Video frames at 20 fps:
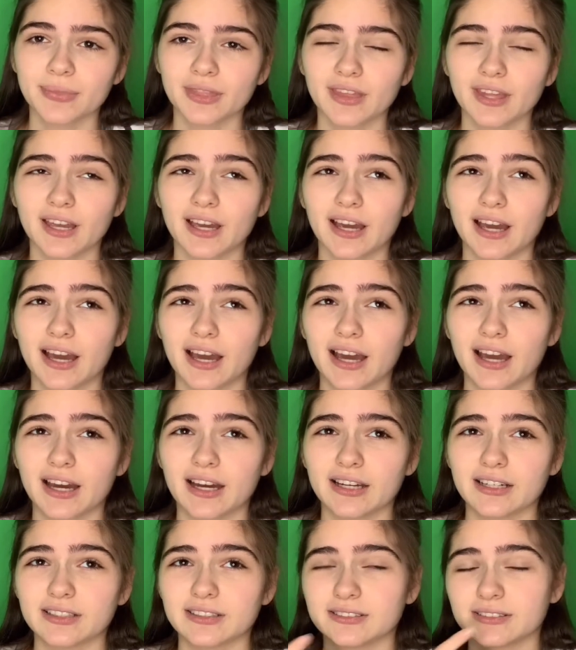
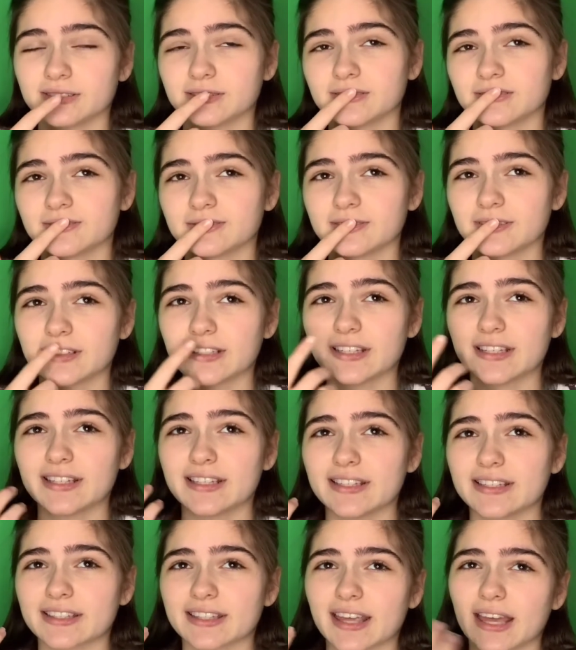Uh,
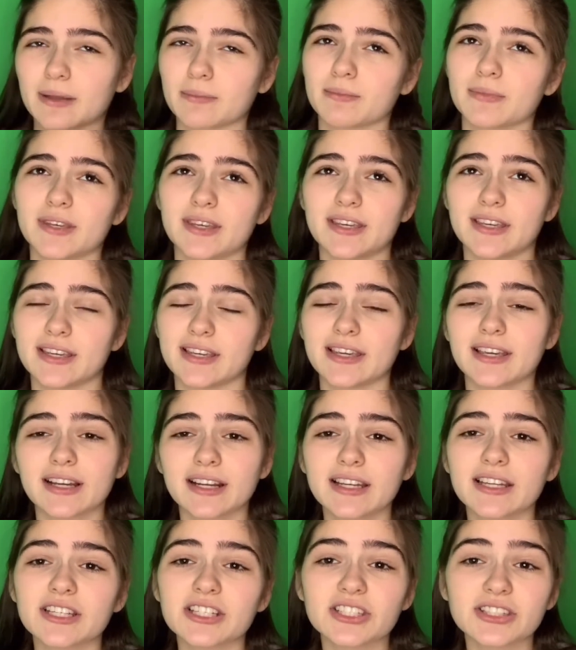it can be
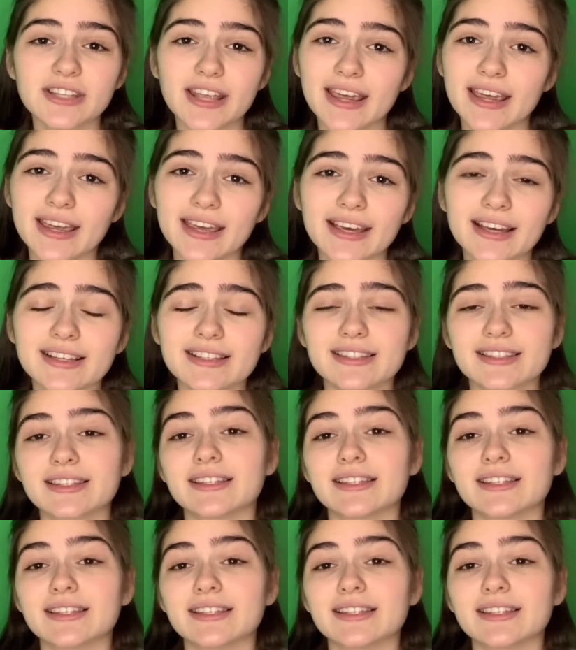English text,